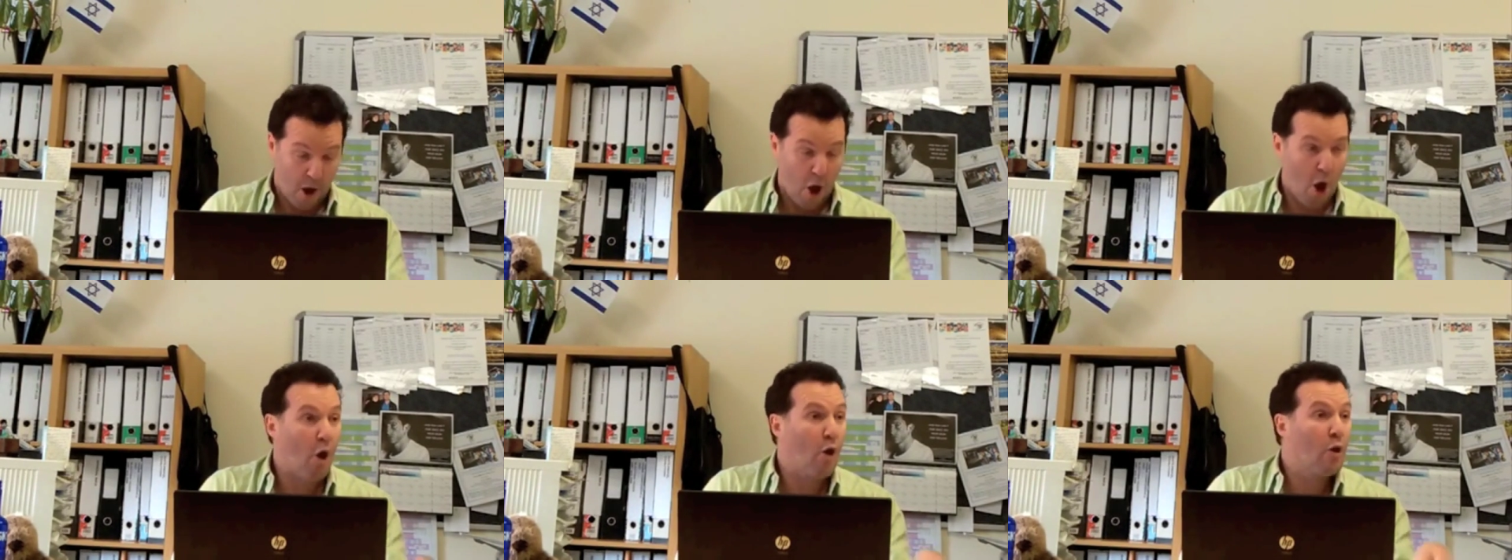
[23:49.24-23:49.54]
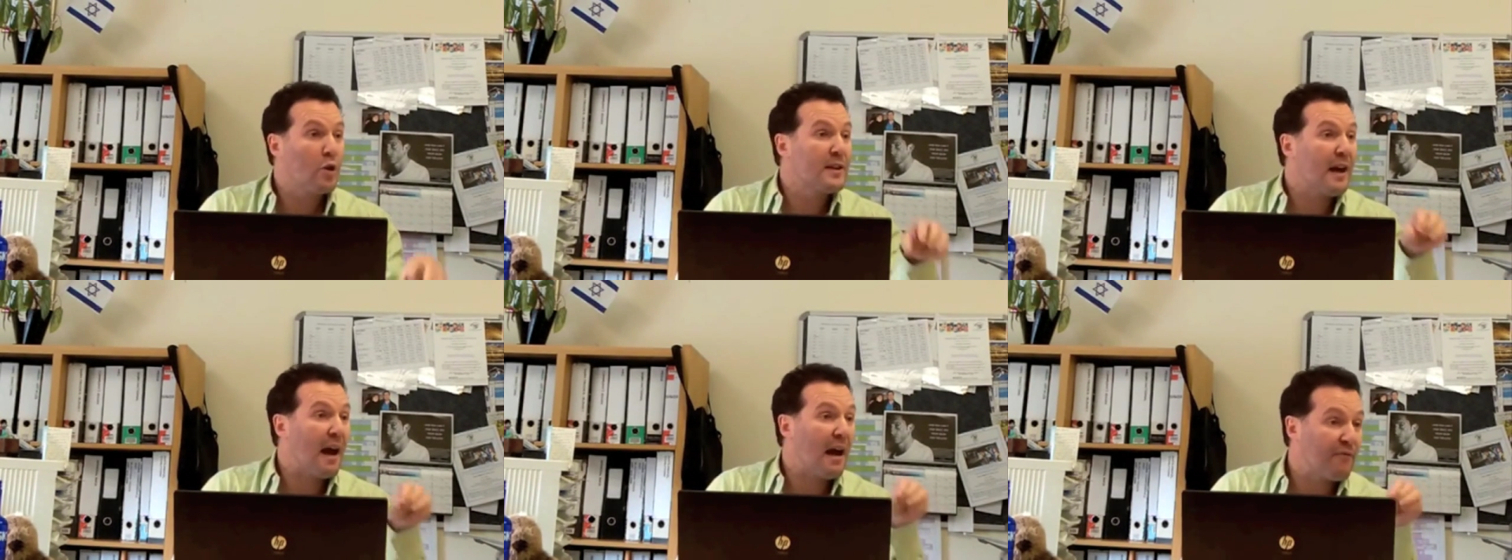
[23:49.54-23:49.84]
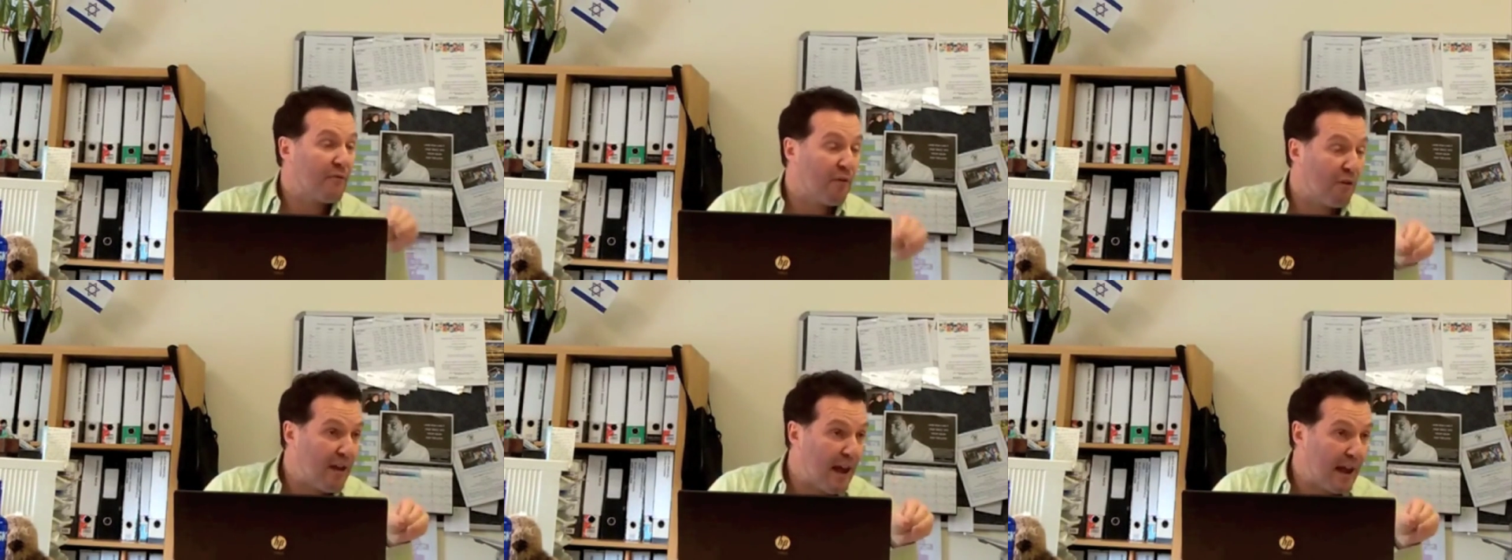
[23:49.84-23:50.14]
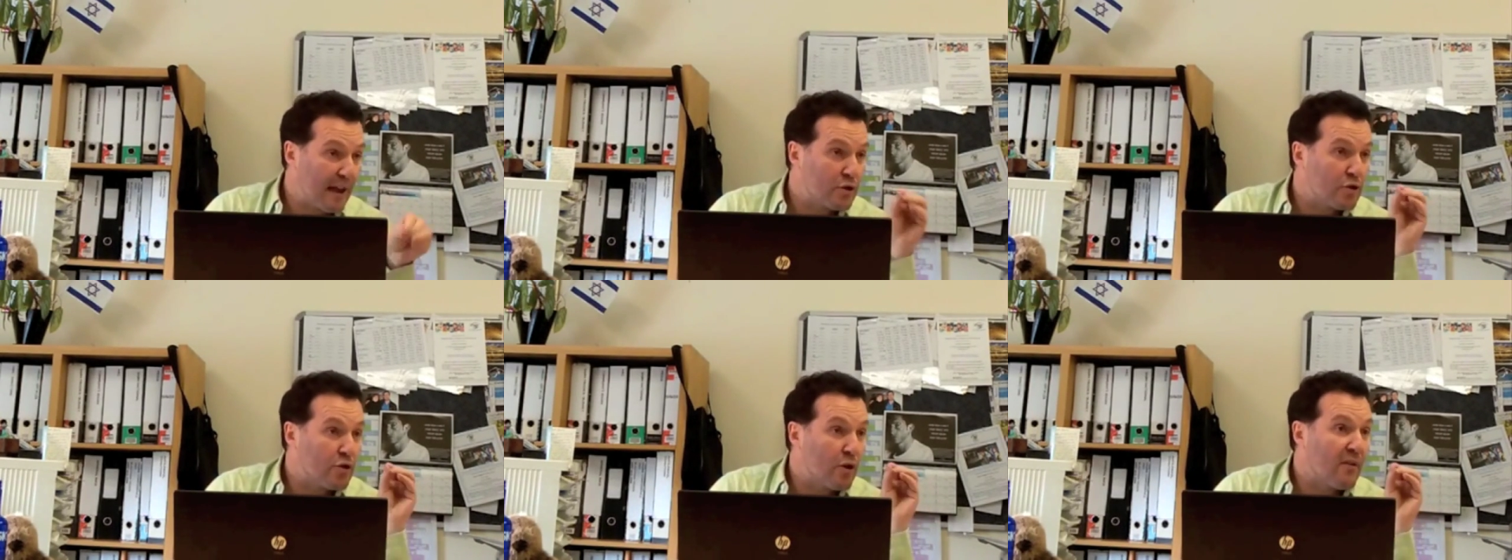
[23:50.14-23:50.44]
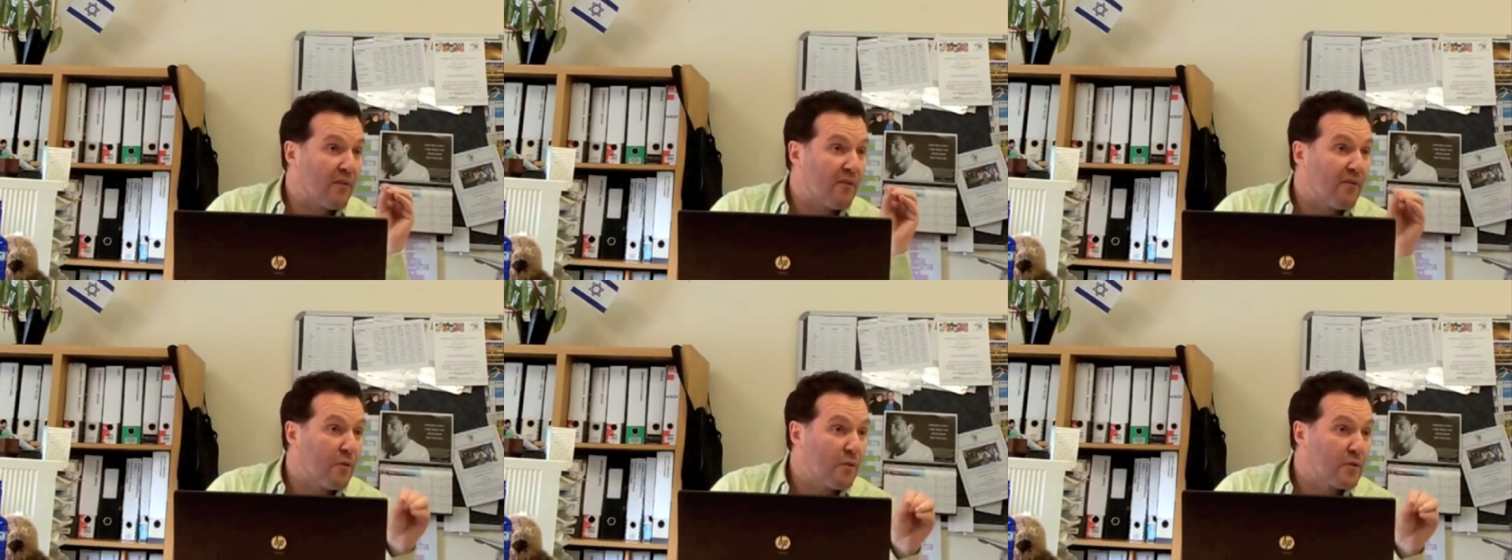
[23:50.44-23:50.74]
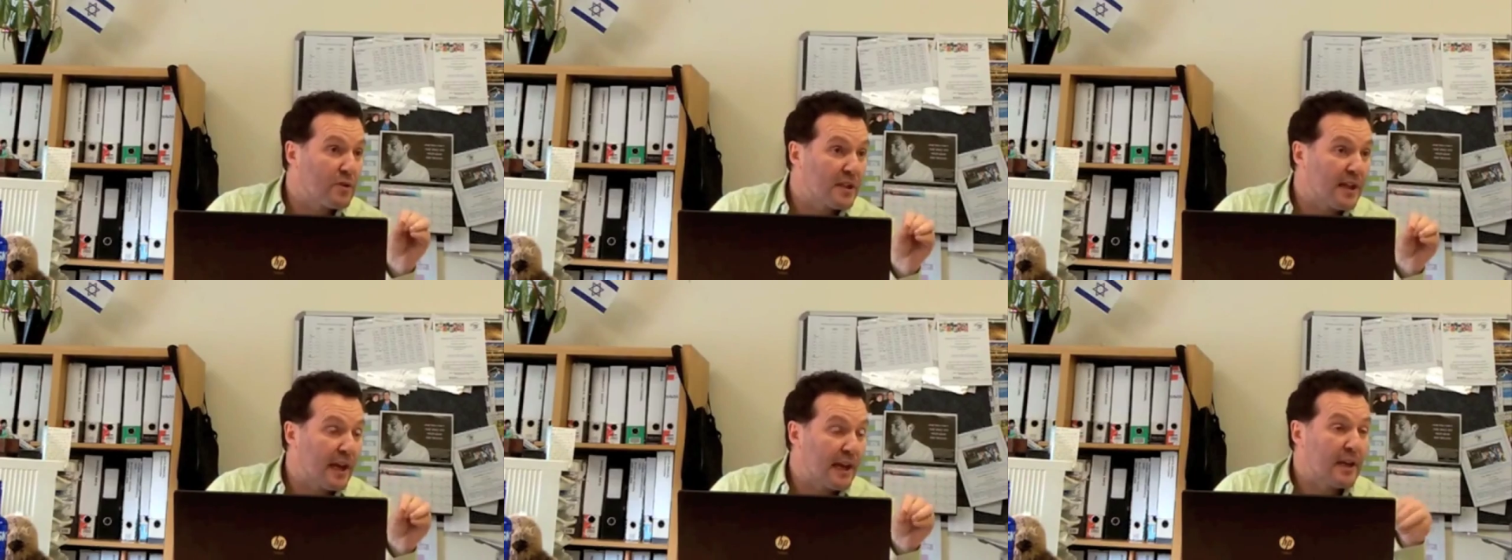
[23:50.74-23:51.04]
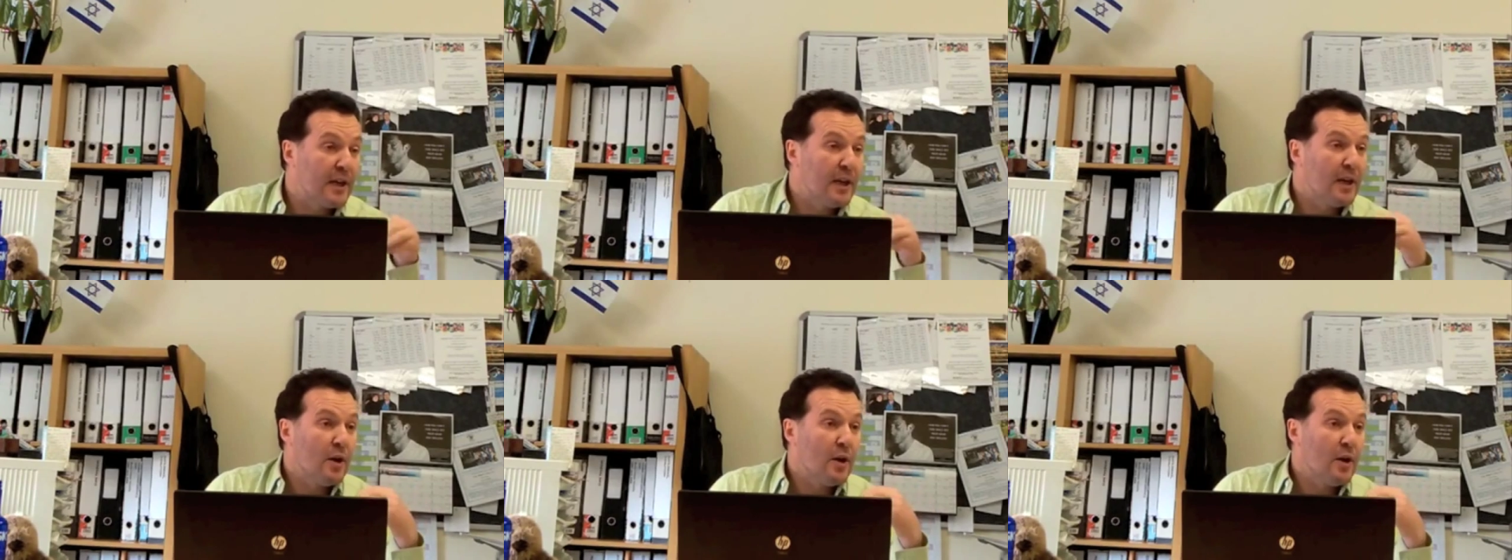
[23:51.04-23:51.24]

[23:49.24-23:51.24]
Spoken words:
hold out for that and trying to force that